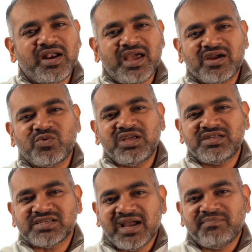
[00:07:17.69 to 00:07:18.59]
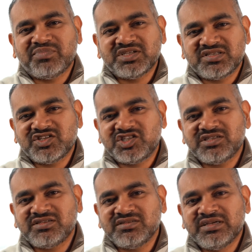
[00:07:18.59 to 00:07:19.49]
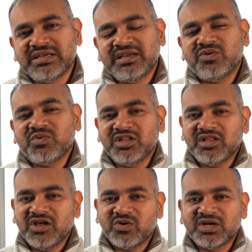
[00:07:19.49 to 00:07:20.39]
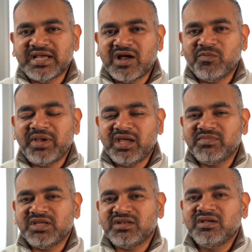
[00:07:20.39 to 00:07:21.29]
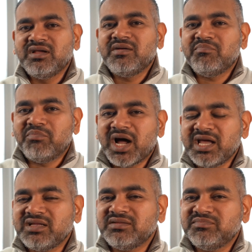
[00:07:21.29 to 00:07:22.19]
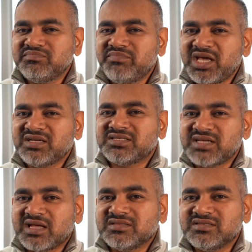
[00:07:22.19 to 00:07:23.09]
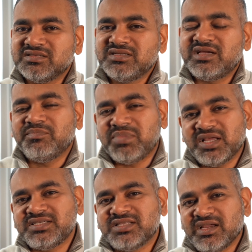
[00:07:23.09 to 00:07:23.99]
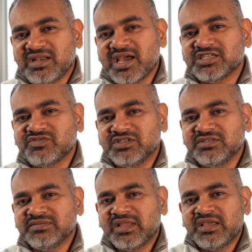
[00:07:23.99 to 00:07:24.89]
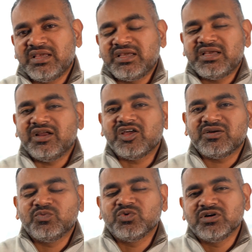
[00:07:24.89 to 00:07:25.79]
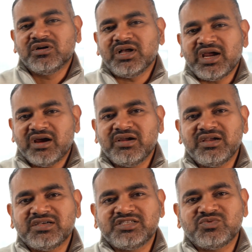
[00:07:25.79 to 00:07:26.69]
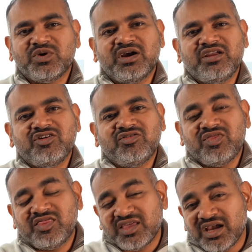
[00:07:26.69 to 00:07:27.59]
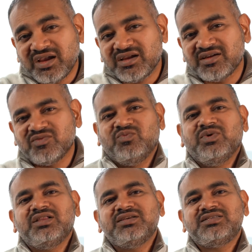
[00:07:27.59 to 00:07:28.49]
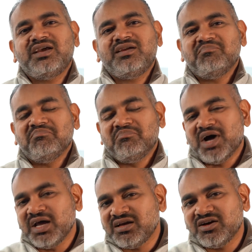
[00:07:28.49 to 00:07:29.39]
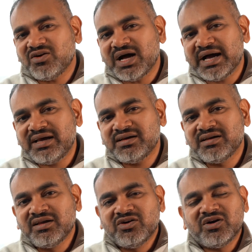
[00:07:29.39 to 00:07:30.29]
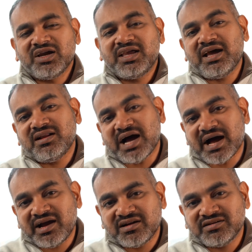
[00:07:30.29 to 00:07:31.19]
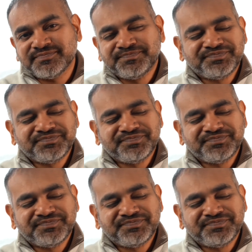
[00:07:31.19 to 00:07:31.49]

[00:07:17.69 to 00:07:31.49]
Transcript: an equity type position with a lower down payment might make sense in a place like Nashville. In other rural areas where you think real estate might go high or get higher,